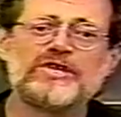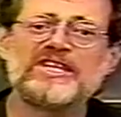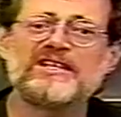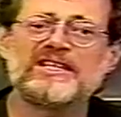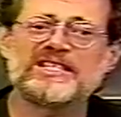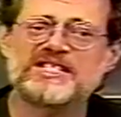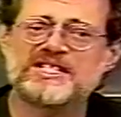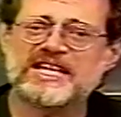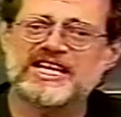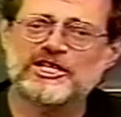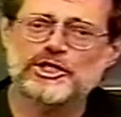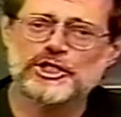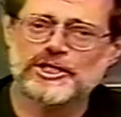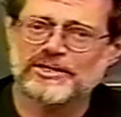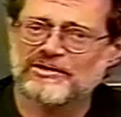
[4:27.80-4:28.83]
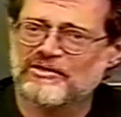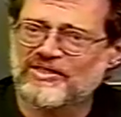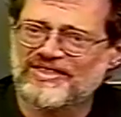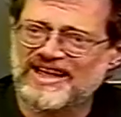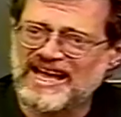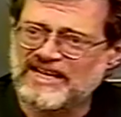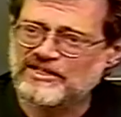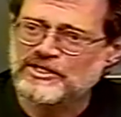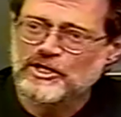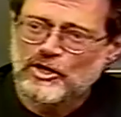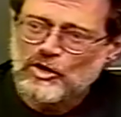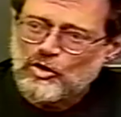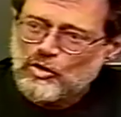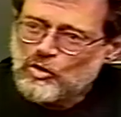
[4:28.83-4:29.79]
realization
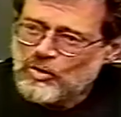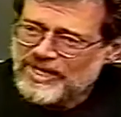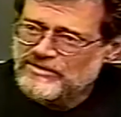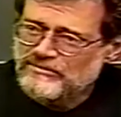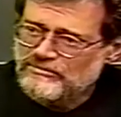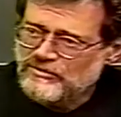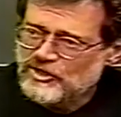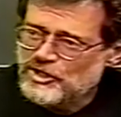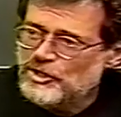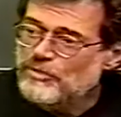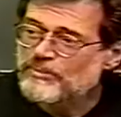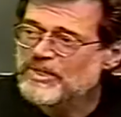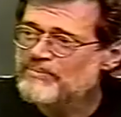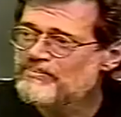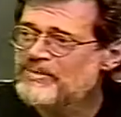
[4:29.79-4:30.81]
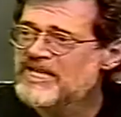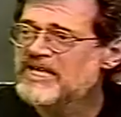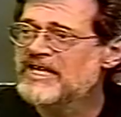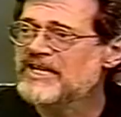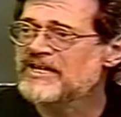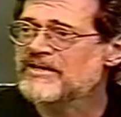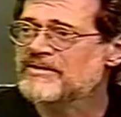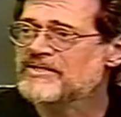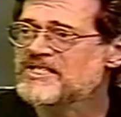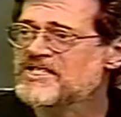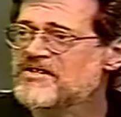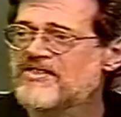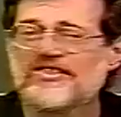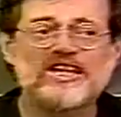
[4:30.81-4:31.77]
that when human
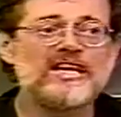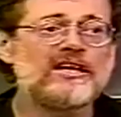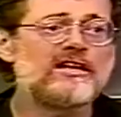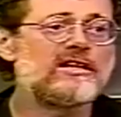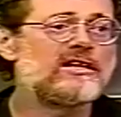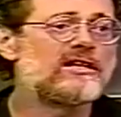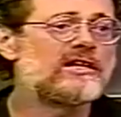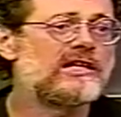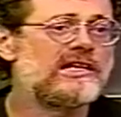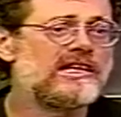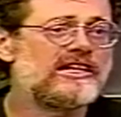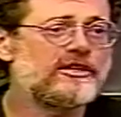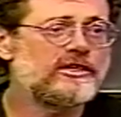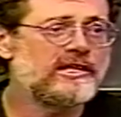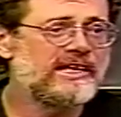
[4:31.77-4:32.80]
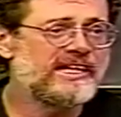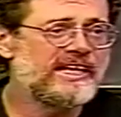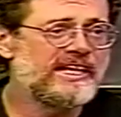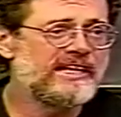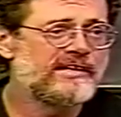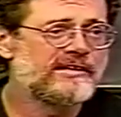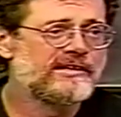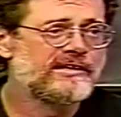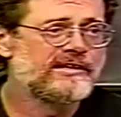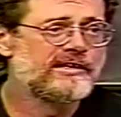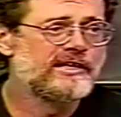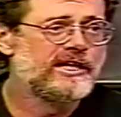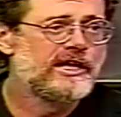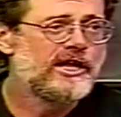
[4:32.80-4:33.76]
beings think clearly,
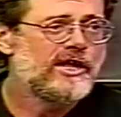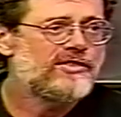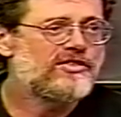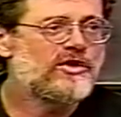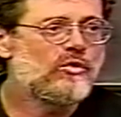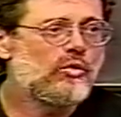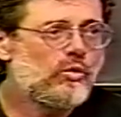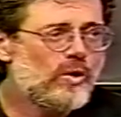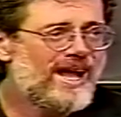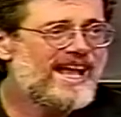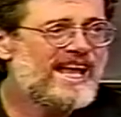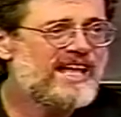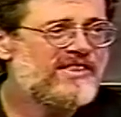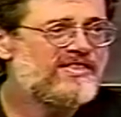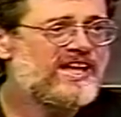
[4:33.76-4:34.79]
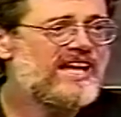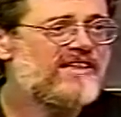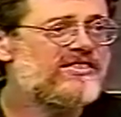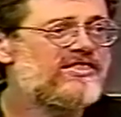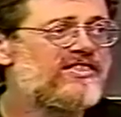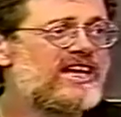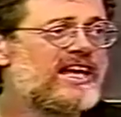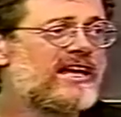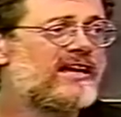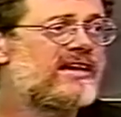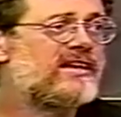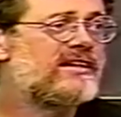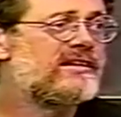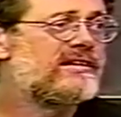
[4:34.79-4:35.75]
the way they
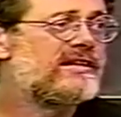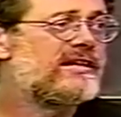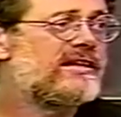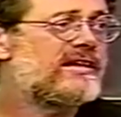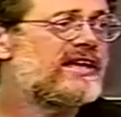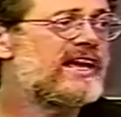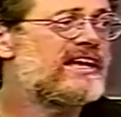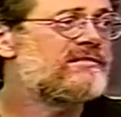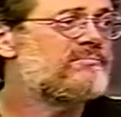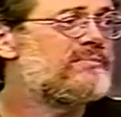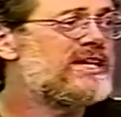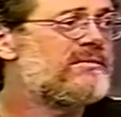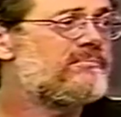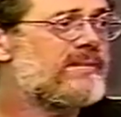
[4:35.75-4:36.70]
think can be